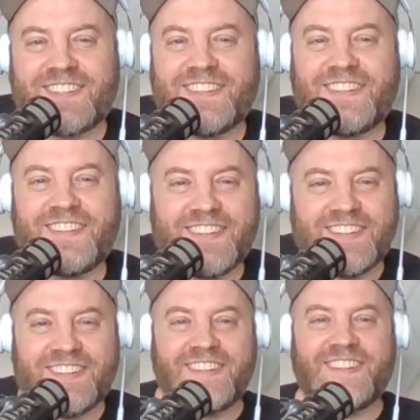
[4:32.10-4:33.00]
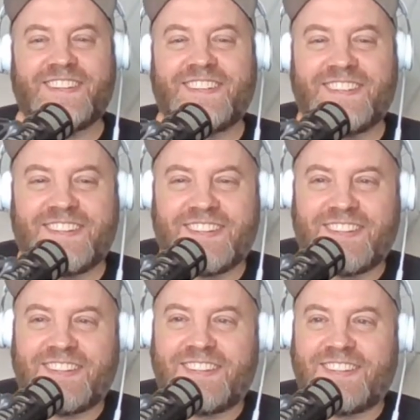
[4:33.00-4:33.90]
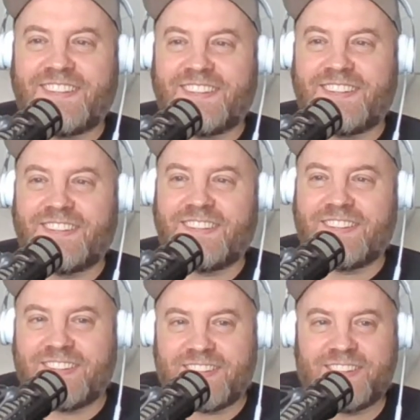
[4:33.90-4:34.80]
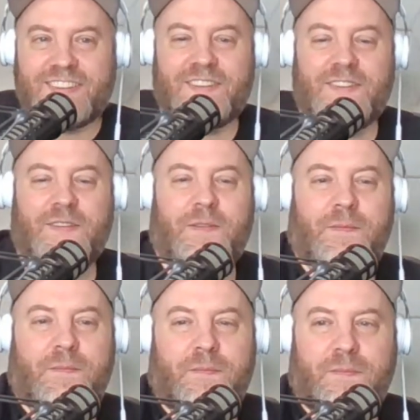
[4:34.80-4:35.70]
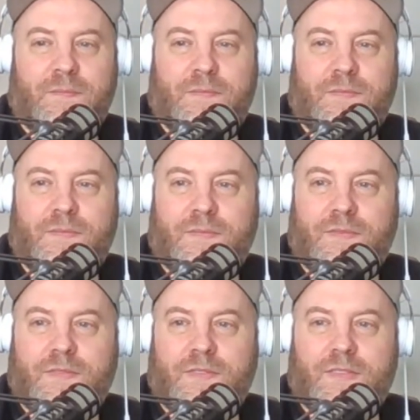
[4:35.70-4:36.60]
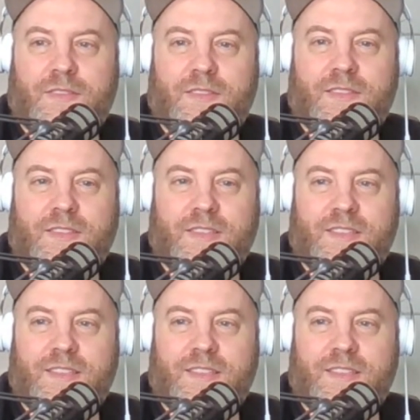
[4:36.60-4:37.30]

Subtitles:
The person shown says nothing.